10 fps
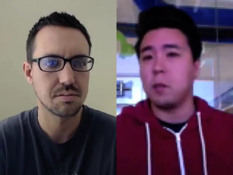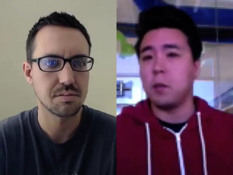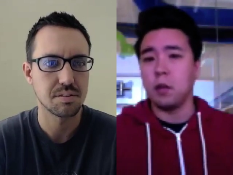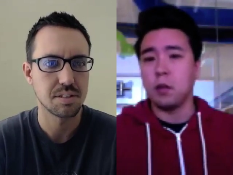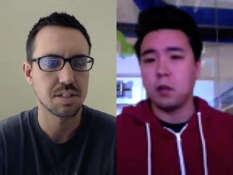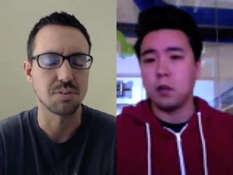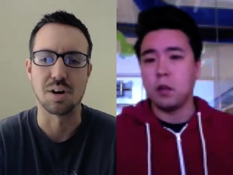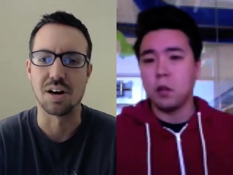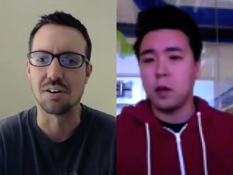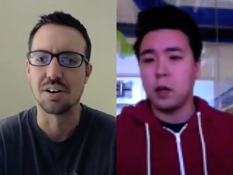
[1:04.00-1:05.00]
Speaker 1: people.
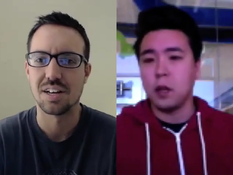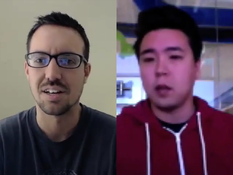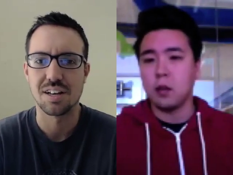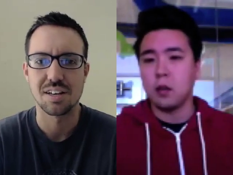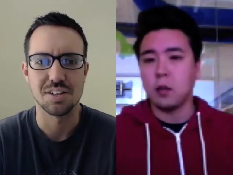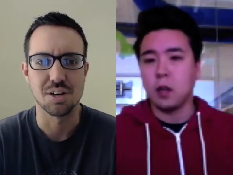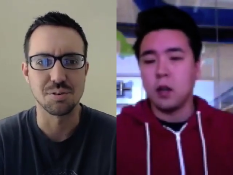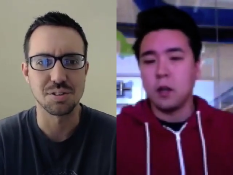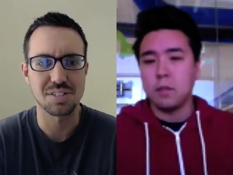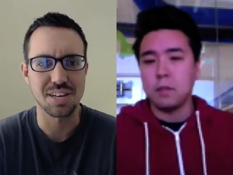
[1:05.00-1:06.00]
Speaker 2: Wow. You know, when you
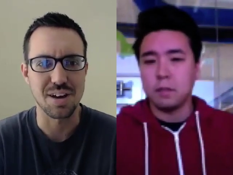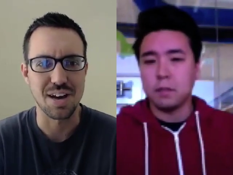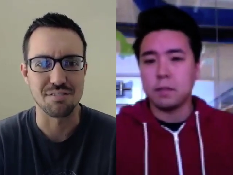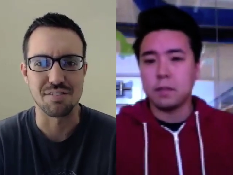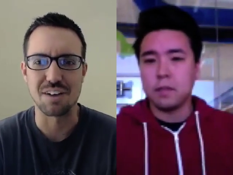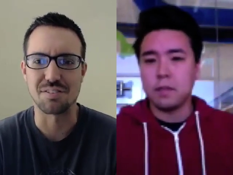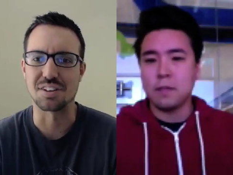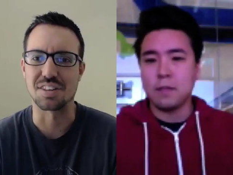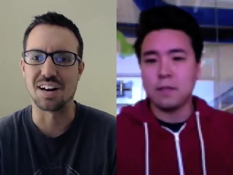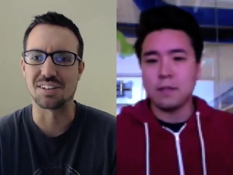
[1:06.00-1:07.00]
say you have
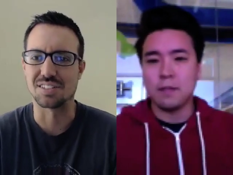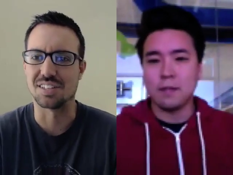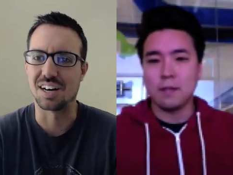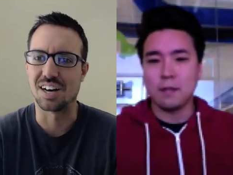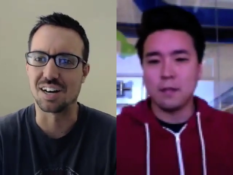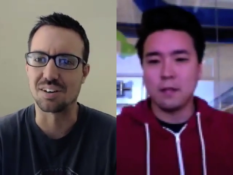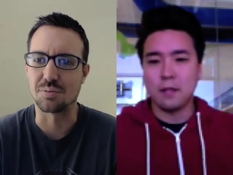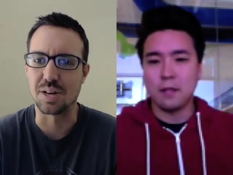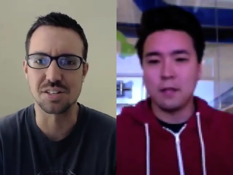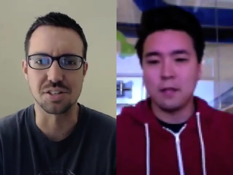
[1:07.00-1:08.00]
500,000 uh,
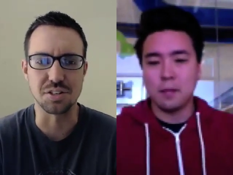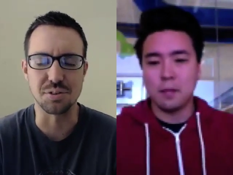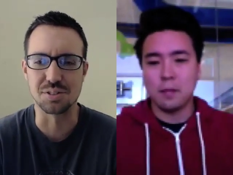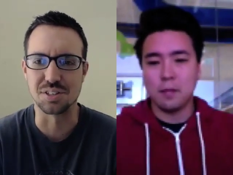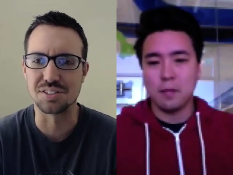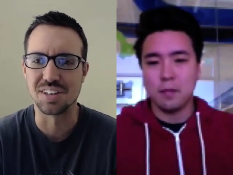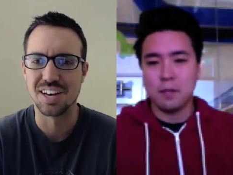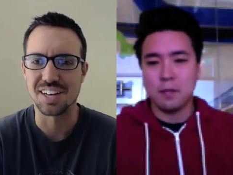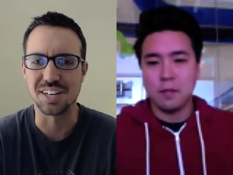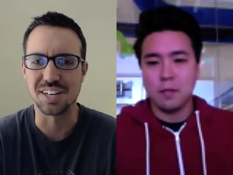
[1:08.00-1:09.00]
registered users,
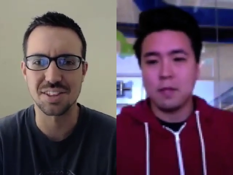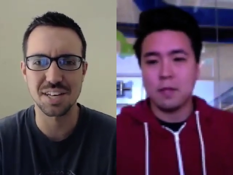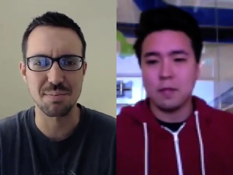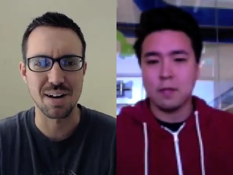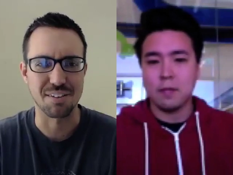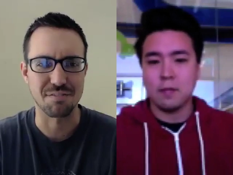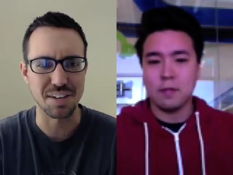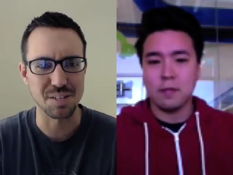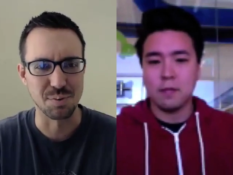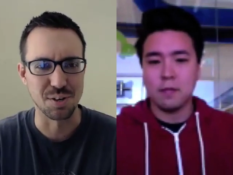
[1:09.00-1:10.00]
you know, you think about
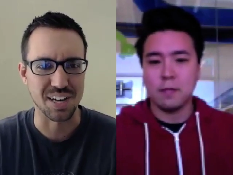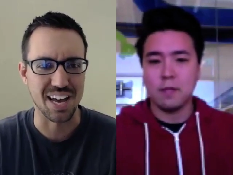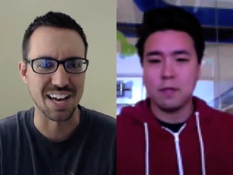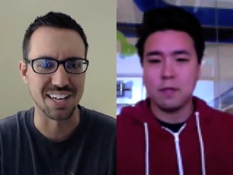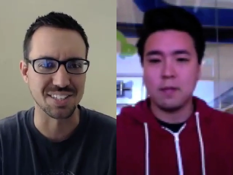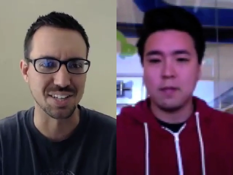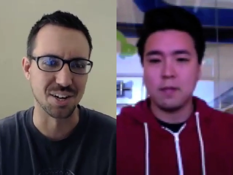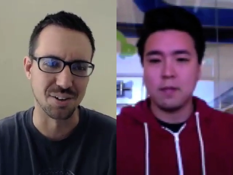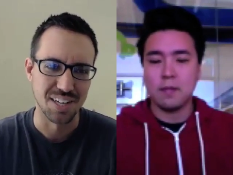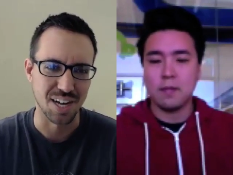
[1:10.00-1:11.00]
Facebook has, you
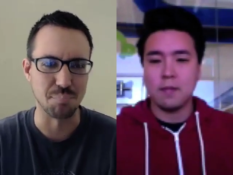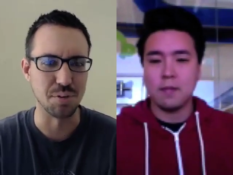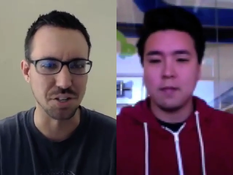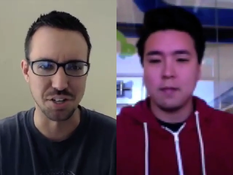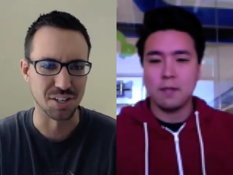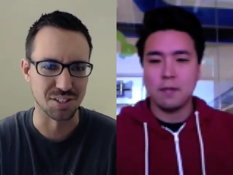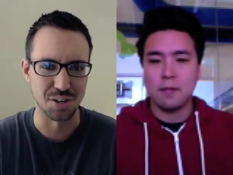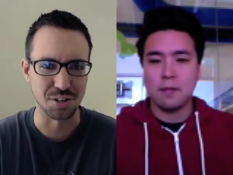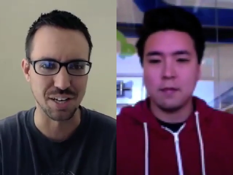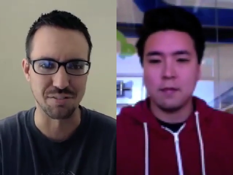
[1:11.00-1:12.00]
know, a billion or
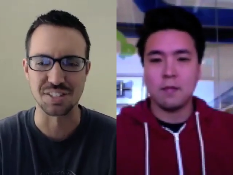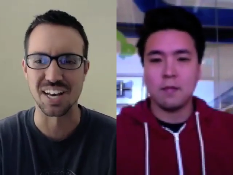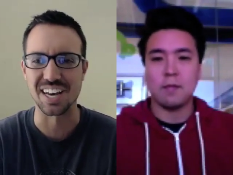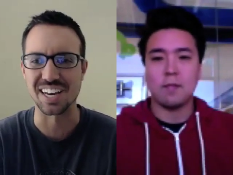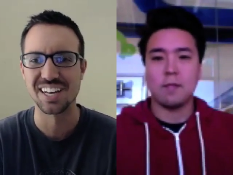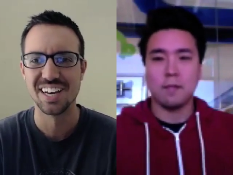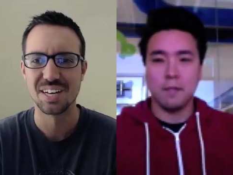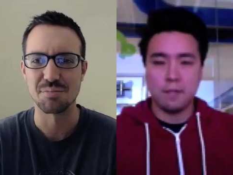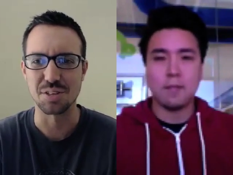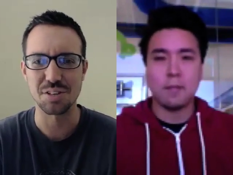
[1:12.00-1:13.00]
so, give or take,
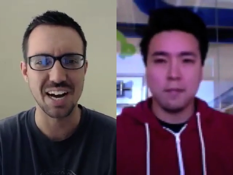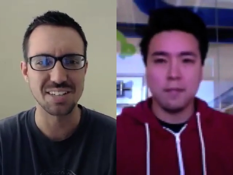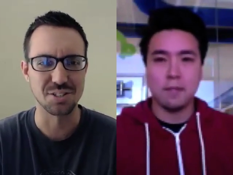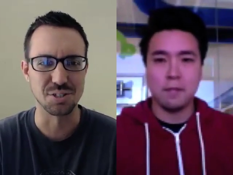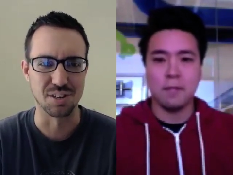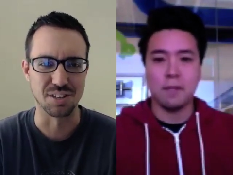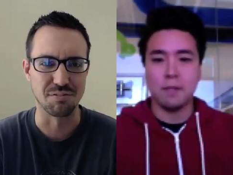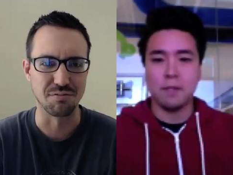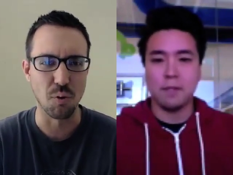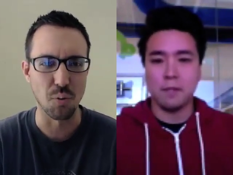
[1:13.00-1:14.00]
but you guys are doing
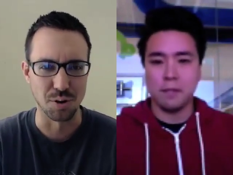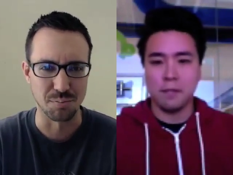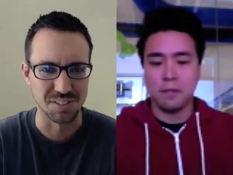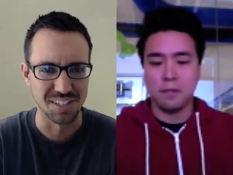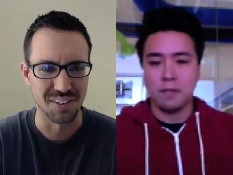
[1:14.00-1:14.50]
forms.